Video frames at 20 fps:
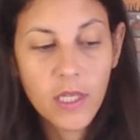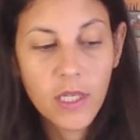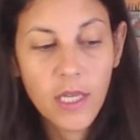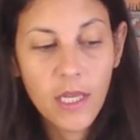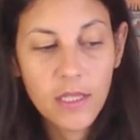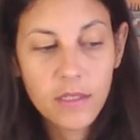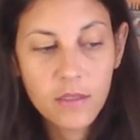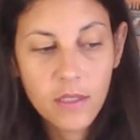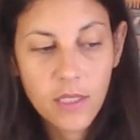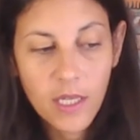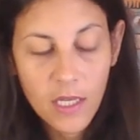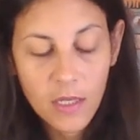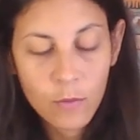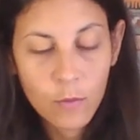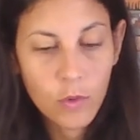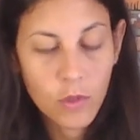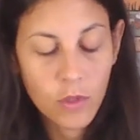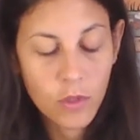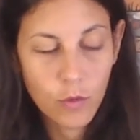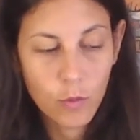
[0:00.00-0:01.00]
can't get
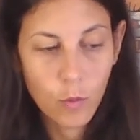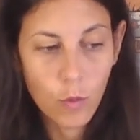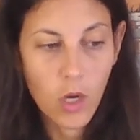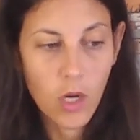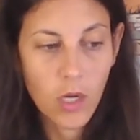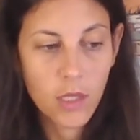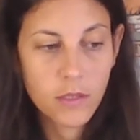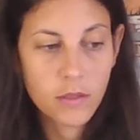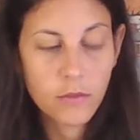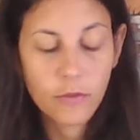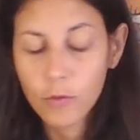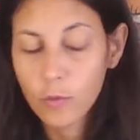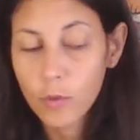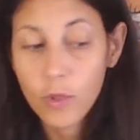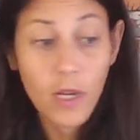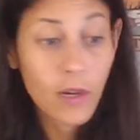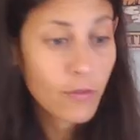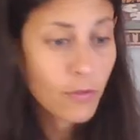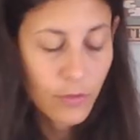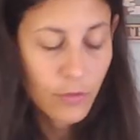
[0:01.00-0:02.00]
what you want for
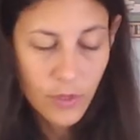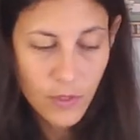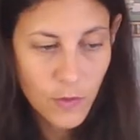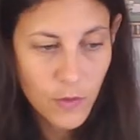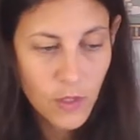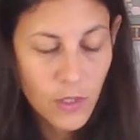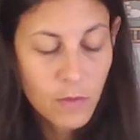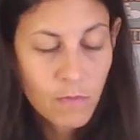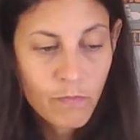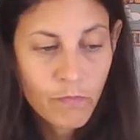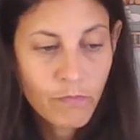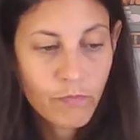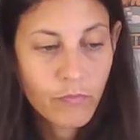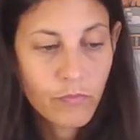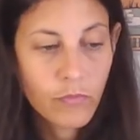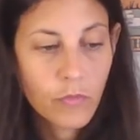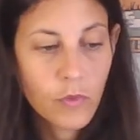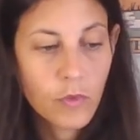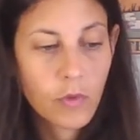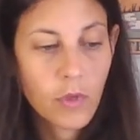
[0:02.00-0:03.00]
whatever reason,
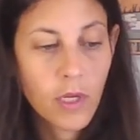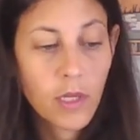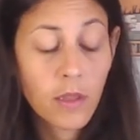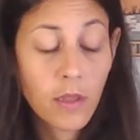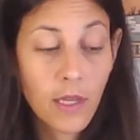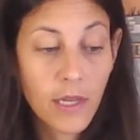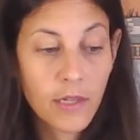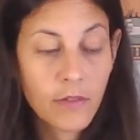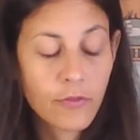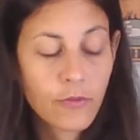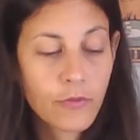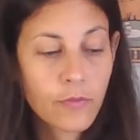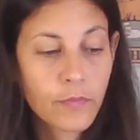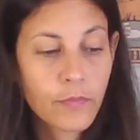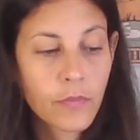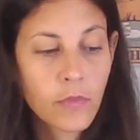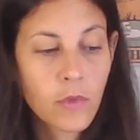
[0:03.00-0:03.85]
right, life,